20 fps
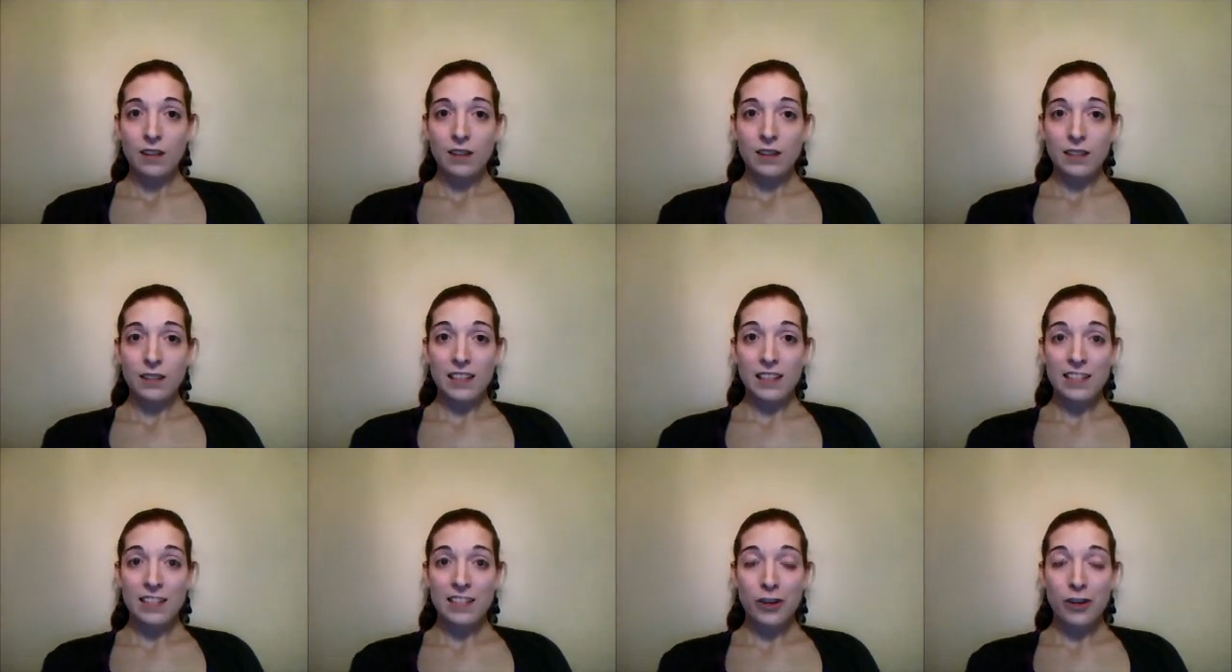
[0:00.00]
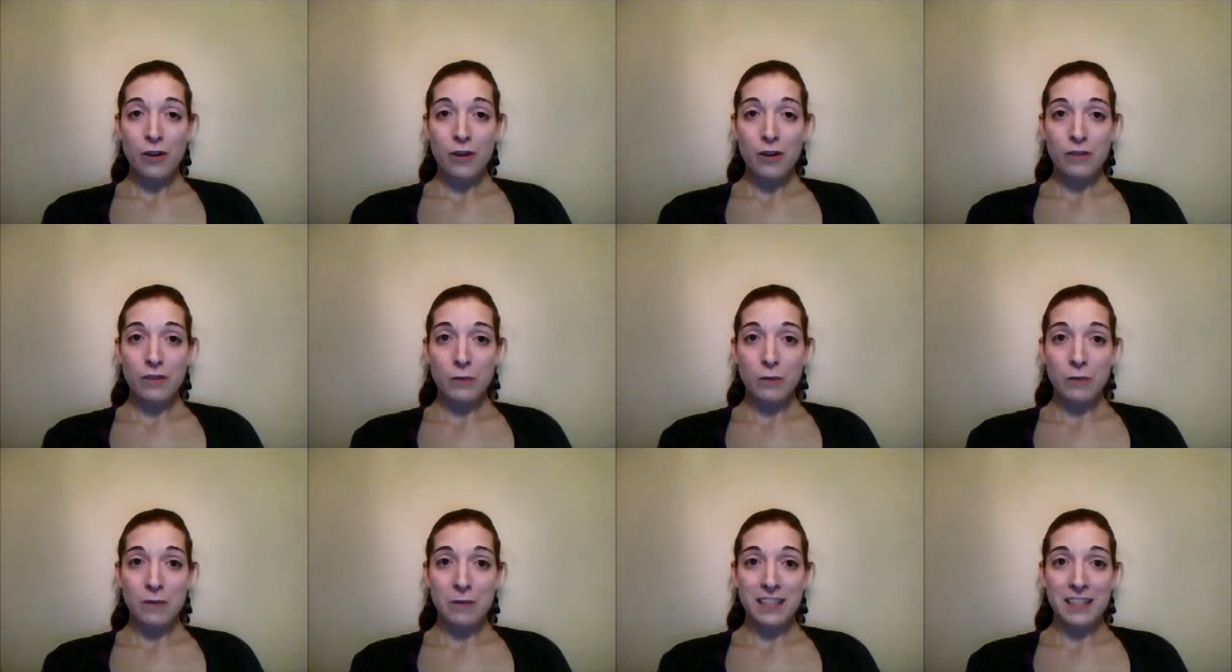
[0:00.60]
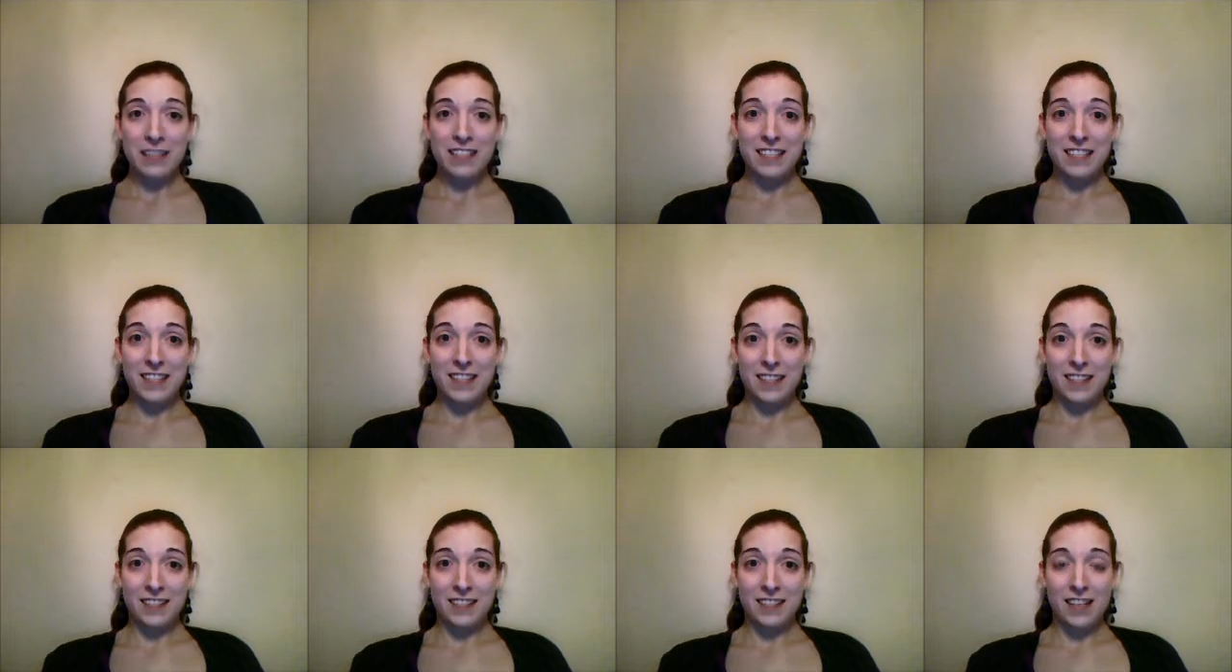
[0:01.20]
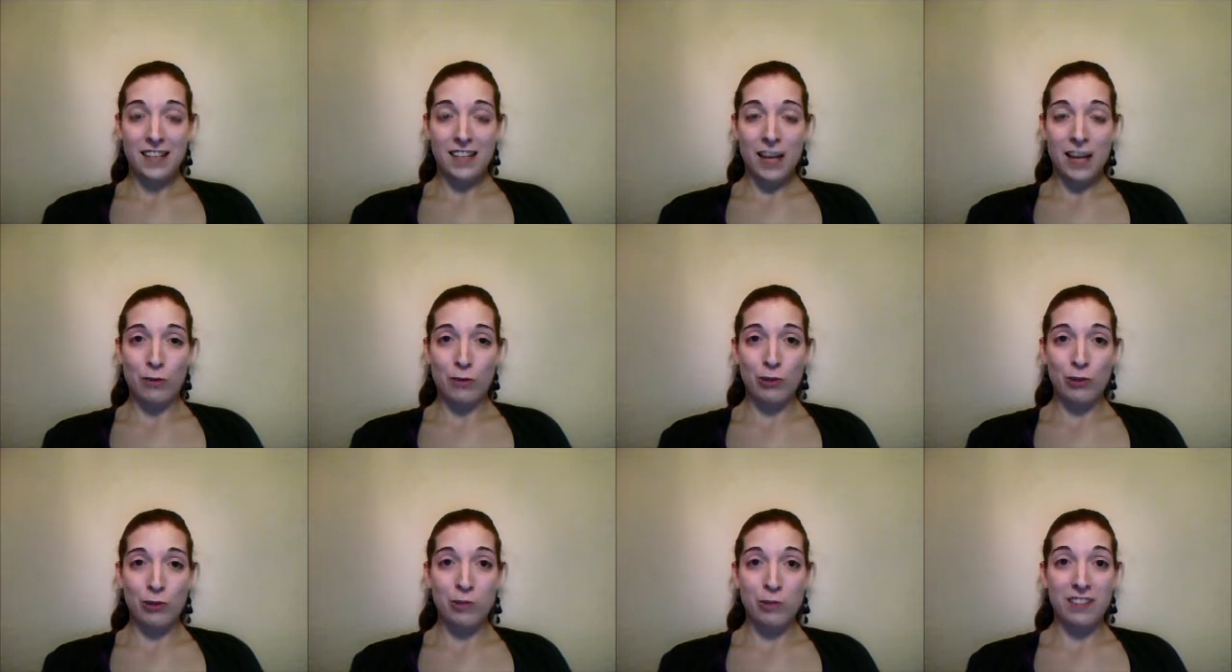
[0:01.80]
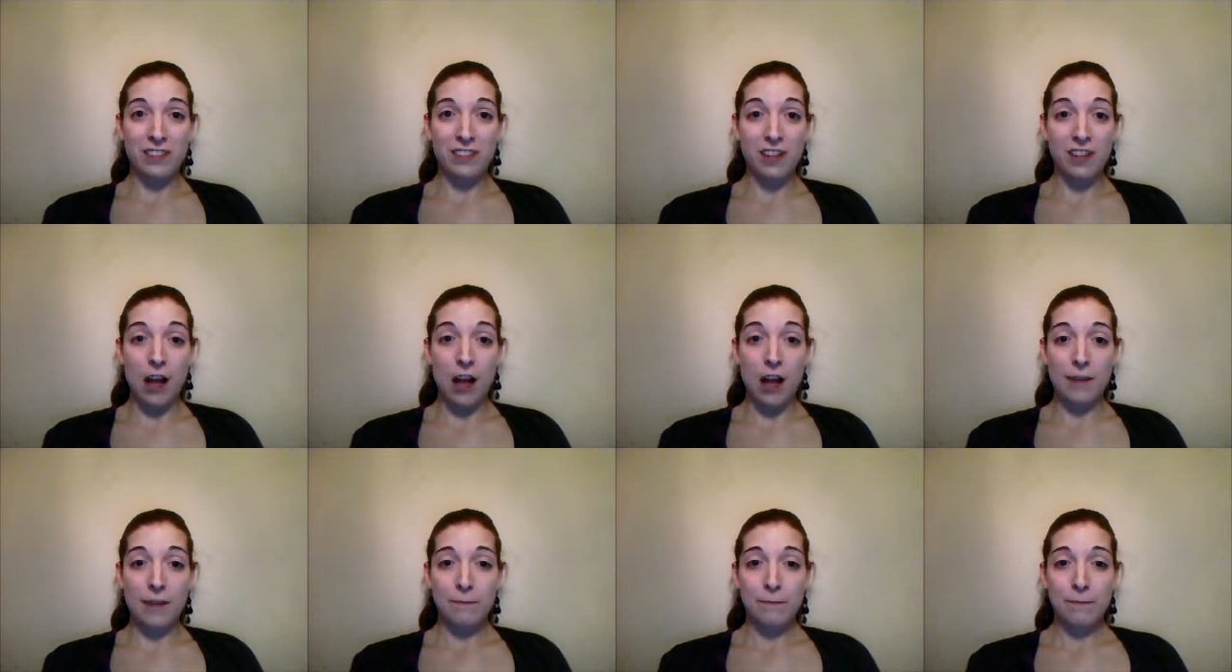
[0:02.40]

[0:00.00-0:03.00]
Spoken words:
Now let's go over what we discussed today, which was a lot.